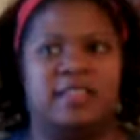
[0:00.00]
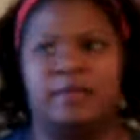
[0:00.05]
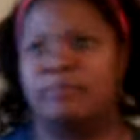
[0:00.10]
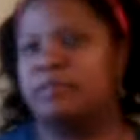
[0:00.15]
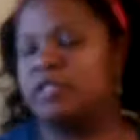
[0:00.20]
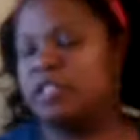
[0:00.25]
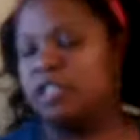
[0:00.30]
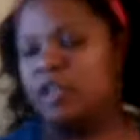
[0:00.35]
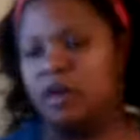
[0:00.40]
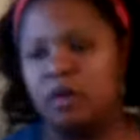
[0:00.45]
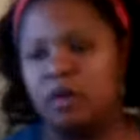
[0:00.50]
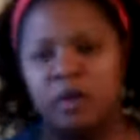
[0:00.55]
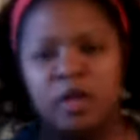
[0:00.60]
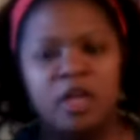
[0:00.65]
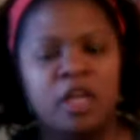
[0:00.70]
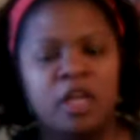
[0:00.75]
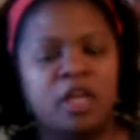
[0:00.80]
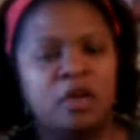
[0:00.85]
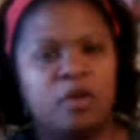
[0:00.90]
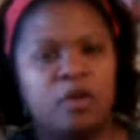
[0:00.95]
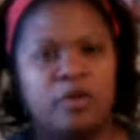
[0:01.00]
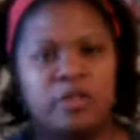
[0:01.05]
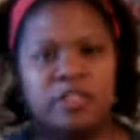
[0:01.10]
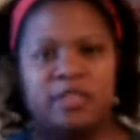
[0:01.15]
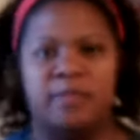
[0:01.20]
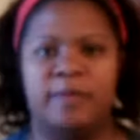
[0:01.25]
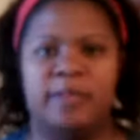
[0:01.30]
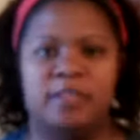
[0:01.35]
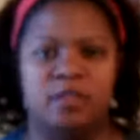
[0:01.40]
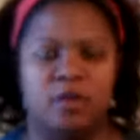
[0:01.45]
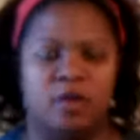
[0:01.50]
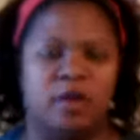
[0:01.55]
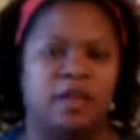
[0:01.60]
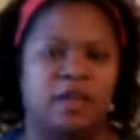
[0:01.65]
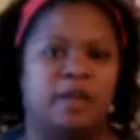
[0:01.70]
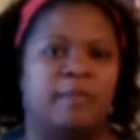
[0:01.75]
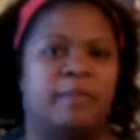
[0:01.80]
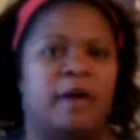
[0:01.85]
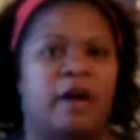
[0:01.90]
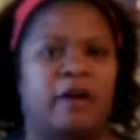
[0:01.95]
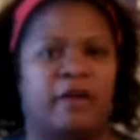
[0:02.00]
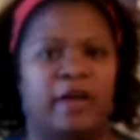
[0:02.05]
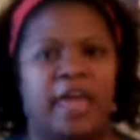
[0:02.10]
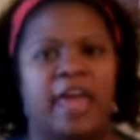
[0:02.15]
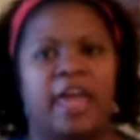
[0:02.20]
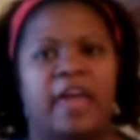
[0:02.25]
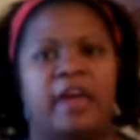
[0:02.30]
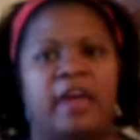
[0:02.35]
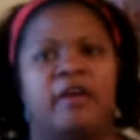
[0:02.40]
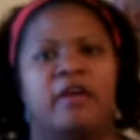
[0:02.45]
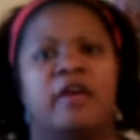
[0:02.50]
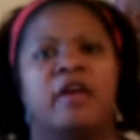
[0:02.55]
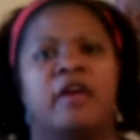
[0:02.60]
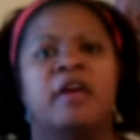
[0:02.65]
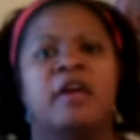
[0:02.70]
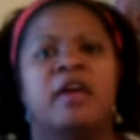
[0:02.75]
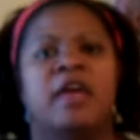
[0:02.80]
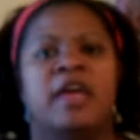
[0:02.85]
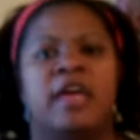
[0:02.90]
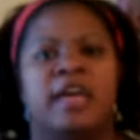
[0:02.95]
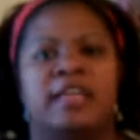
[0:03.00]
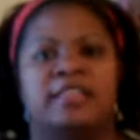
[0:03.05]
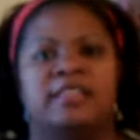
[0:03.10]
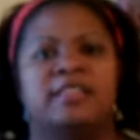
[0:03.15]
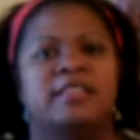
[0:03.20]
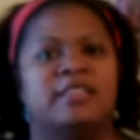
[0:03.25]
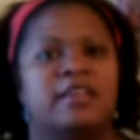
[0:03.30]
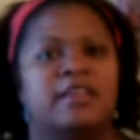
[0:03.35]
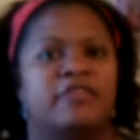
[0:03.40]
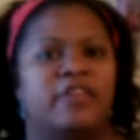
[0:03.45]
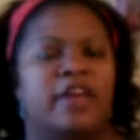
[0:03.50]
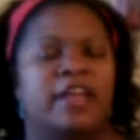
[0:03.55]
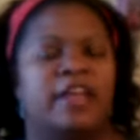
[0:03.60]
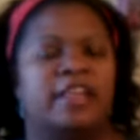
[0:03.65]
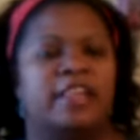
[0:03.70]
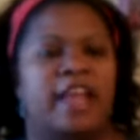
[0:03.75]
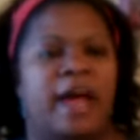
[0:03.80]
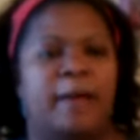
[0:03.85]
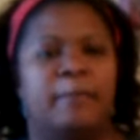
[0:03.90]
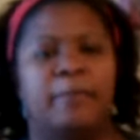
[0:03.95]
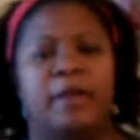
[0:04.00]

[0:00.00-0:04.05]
I'm still going to be talking about hair and stuff like that.